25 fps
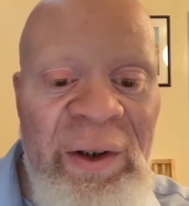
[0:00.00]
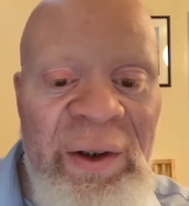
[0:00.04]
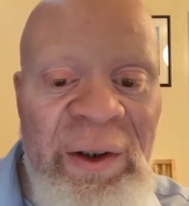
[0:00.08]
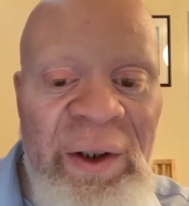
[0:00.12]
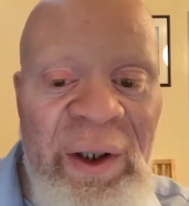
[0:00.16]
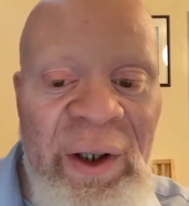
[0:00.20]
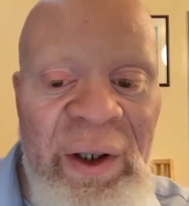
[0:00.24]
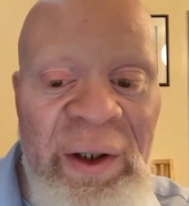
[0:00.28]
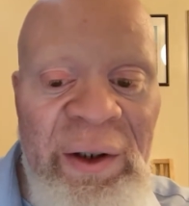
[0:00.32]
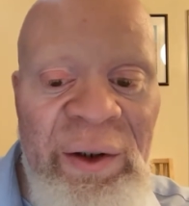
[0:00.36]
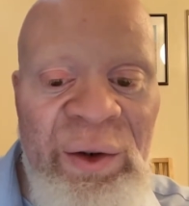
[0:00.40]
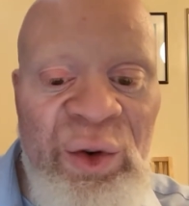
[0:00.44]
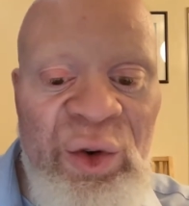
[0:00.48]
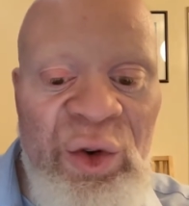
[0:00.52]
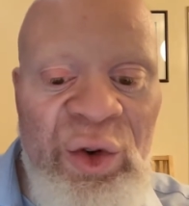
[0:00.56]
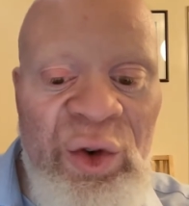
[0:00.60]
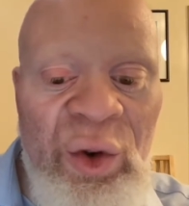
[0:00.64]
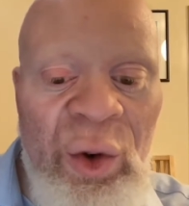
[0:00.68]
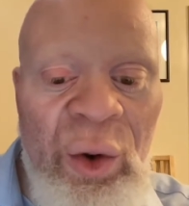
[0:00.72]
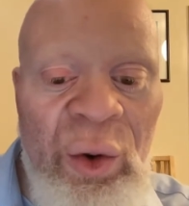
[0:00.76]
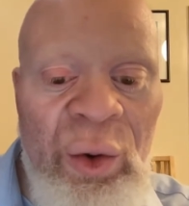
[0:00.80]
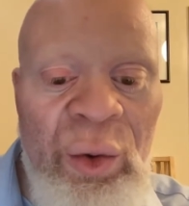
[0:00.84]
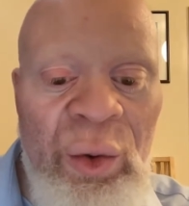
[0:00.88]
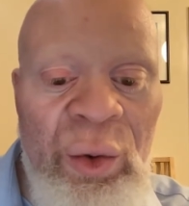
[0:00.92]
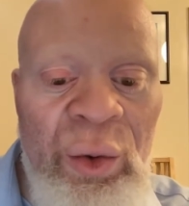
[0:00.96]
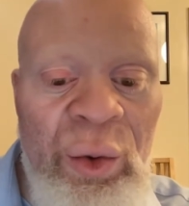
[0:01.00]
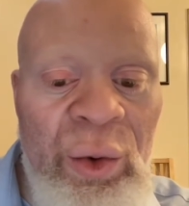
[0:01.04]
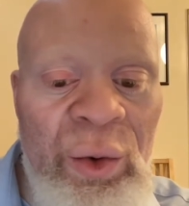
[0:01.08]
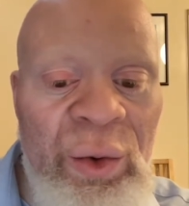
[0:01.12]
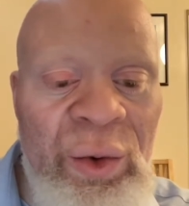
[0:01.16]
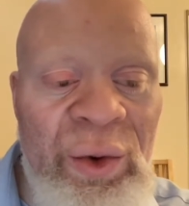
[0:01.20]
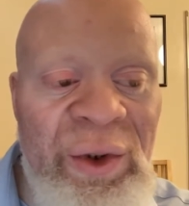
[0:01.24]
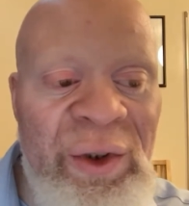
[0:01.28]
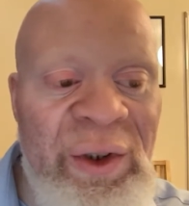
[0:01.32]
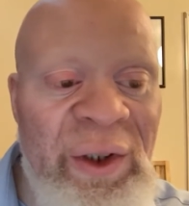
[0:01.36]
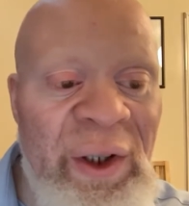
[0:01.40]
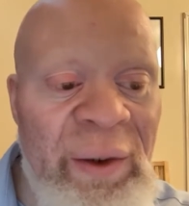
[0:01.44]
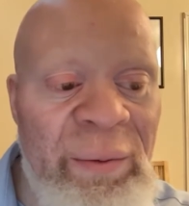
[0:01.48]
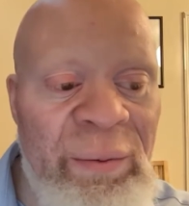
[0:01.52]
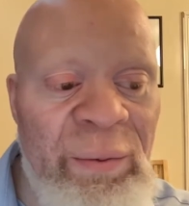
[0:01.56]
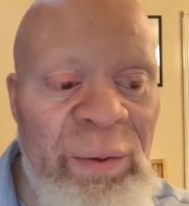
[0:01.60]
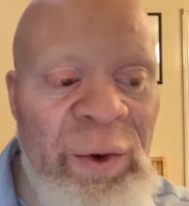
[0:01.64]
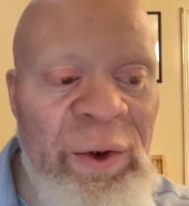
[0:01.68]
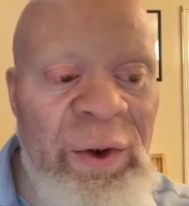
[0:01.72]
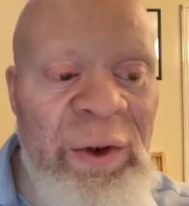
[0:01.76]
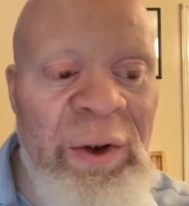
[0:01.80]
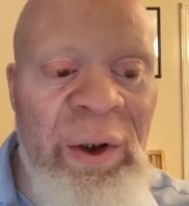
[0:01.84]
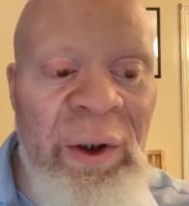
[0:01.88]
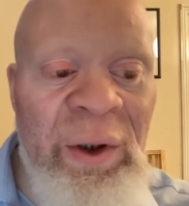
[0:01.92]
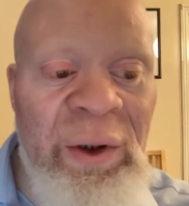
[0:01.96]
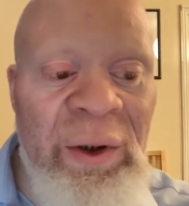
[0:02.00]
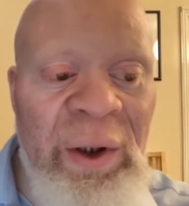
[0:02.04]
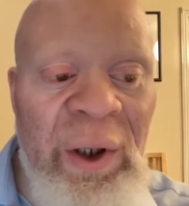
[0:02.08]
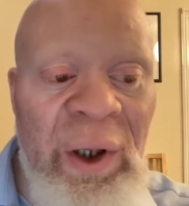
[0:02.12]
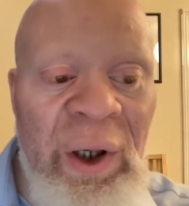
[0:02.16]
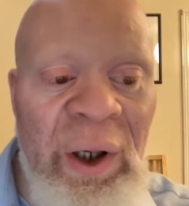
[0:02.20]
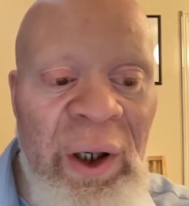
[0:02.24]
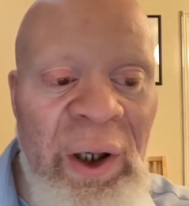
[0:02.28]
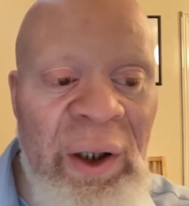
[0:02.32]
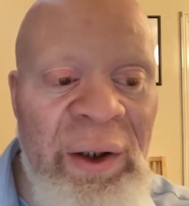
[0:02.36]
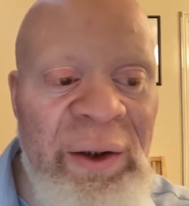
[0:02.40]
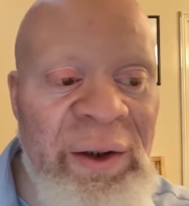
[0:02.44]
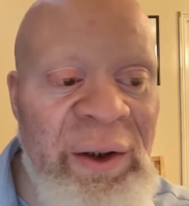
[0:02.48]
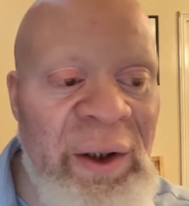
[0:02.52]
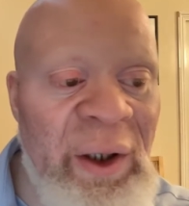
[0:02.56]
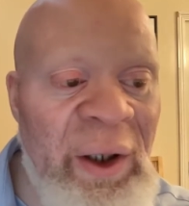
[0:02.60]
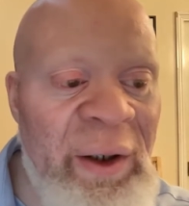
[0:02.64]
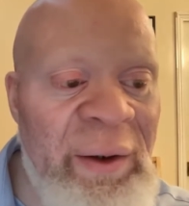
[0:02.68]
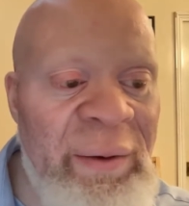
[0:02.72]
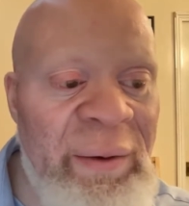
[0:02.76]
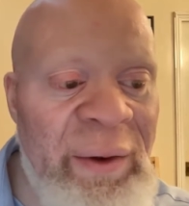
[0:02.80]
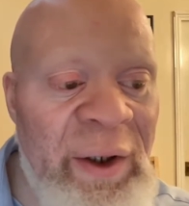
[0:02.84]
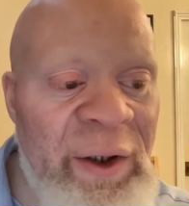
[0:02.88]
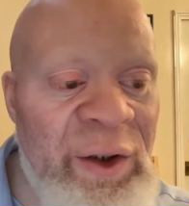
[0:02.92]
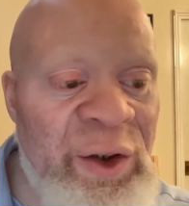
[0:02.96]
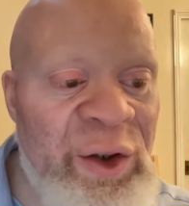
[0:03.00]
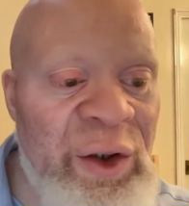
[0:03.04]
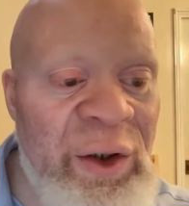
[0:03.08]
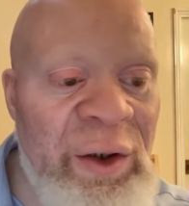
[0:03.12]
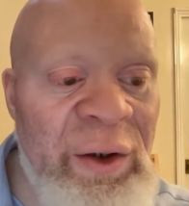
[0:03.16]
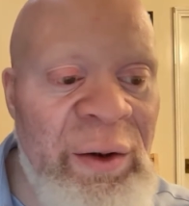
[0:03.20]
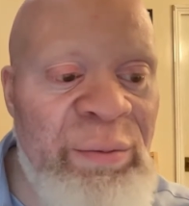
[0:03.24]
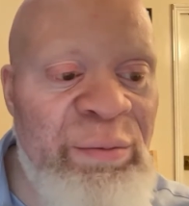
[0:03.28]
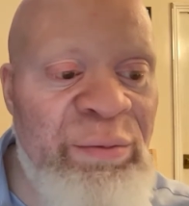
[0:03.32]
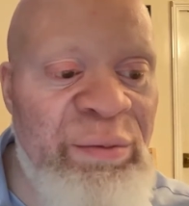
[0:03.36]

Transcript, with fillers: Okay, so then we got art direction,